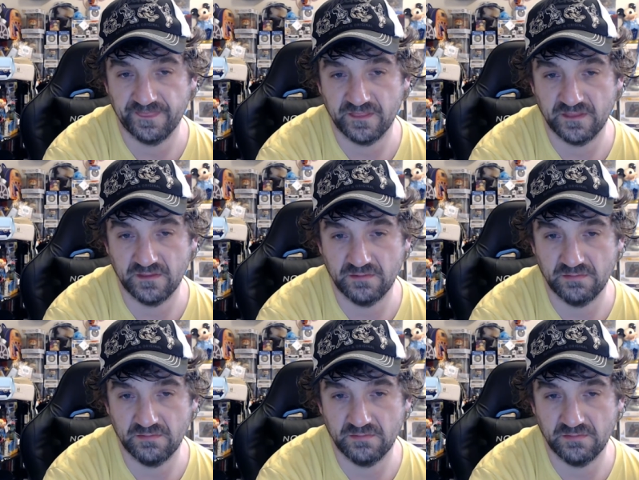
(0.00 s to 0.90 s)

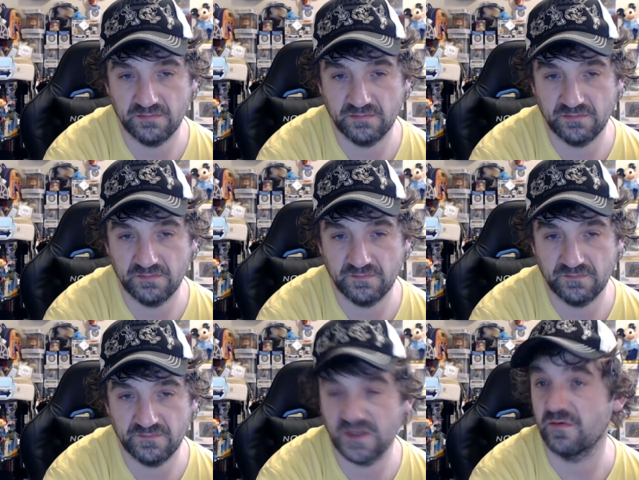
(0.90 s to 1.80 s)

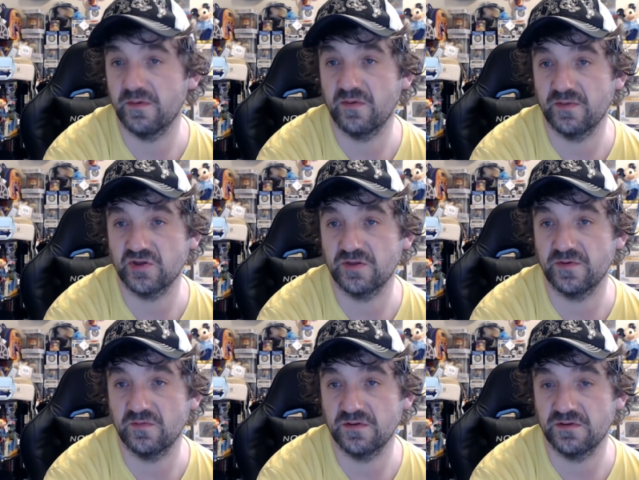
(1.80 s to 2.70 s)
Mm, I don't know how much shipping
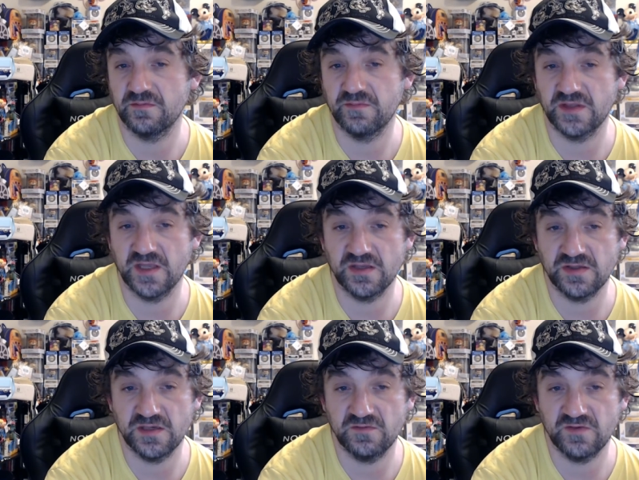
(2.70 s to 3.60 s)
was. But they
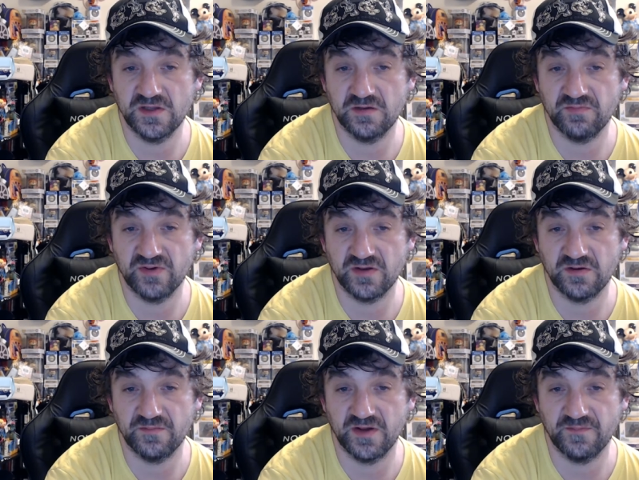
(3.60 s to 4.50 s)
say retail price on
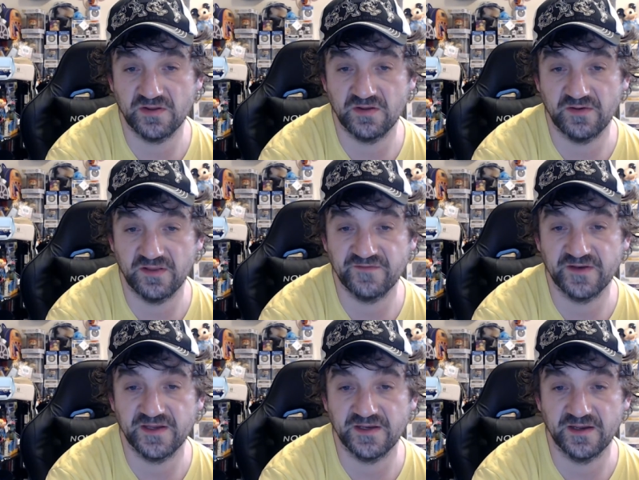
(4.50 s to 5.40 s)
a pop is now
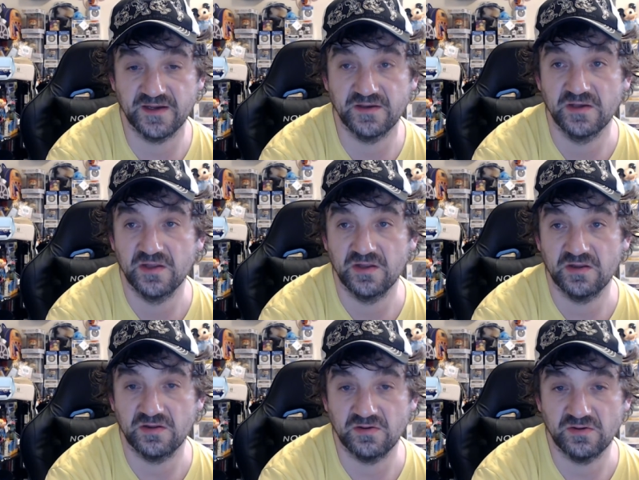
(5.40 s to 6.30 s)
$11.99.
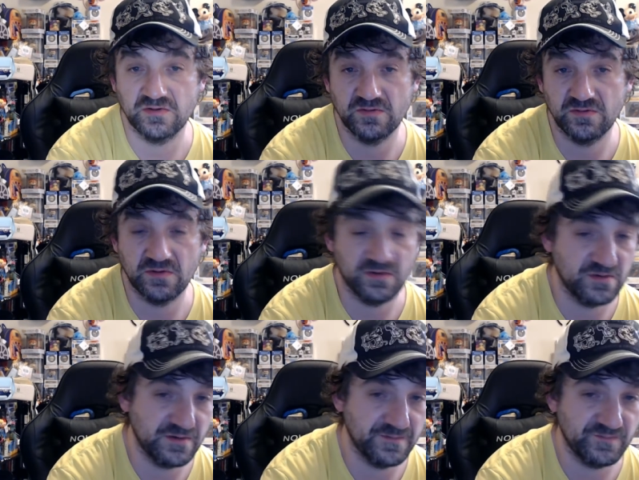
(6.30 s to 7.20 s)
So you
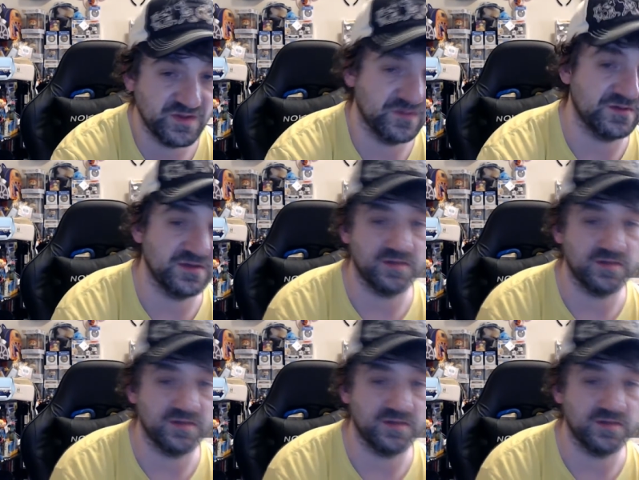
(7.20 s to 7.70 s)
are guaranteed a